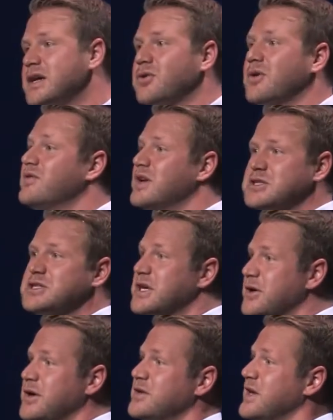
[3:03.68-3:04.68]
or a
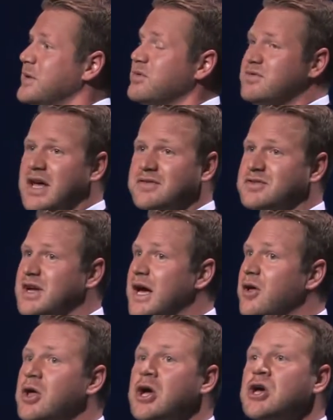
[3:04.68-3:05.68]
vegetarian type of
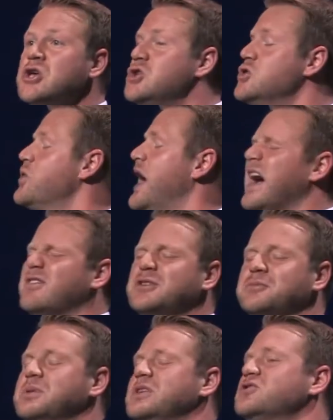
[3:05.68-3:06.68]
lifestyle, you have to
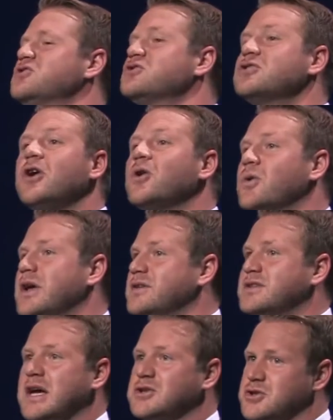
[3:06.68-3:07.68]
be so
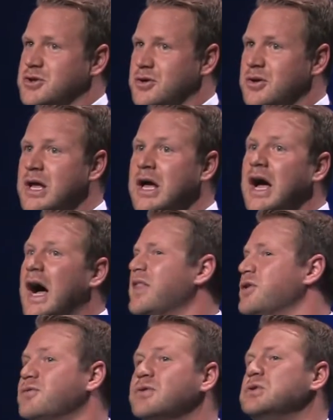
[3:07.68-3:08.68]
intentional on
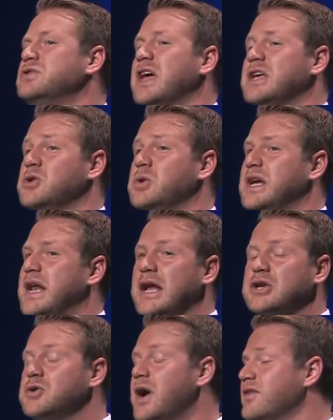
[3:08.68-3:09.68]
the foods that you eat,
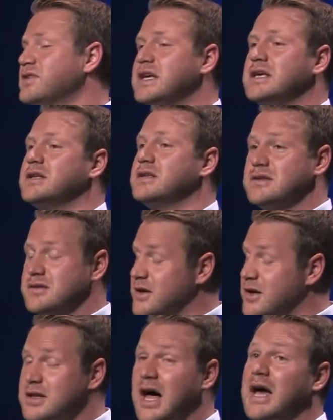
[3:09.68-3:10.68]
and you have to eat
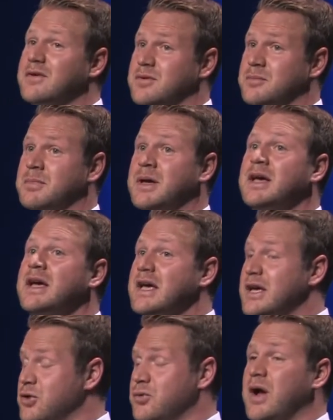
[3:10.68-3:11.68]
a lot of them
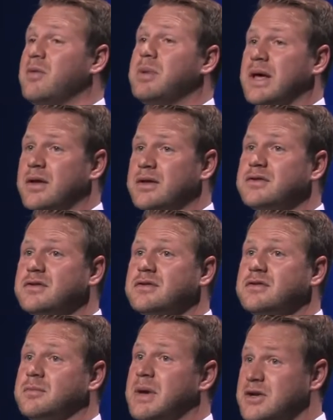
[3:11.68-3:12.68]
in the right balance
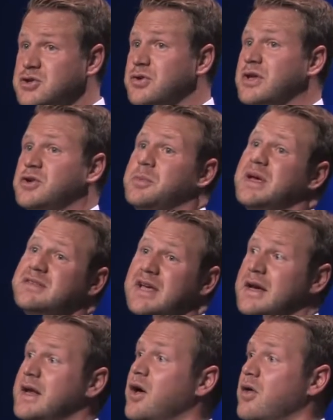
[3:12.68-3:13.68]
to make sure that you
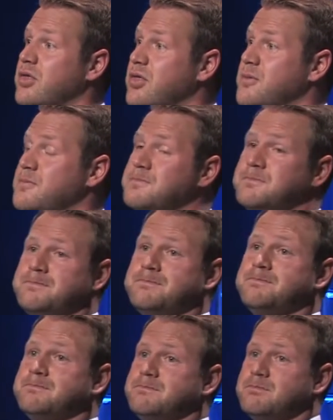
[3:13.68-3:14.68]
maintain health.
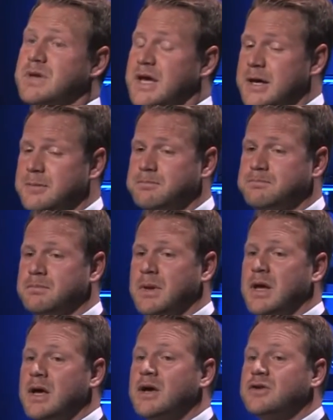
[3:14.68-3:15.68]
Okay?
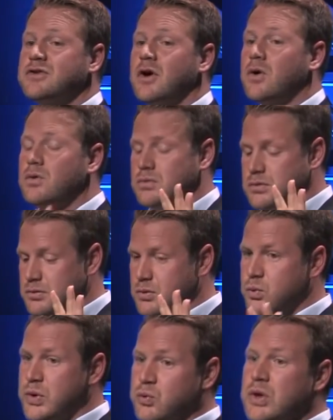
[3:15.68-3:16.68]
So
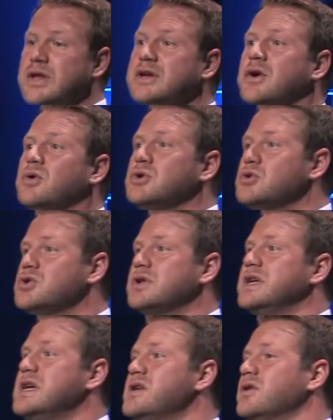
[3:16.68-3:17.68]
we really don't usually
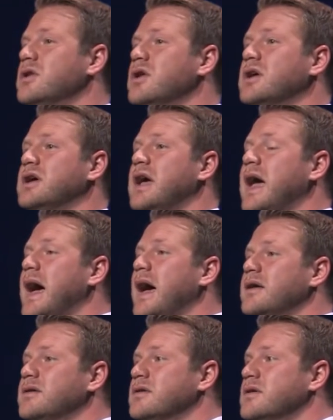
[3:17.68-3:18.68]
need to look at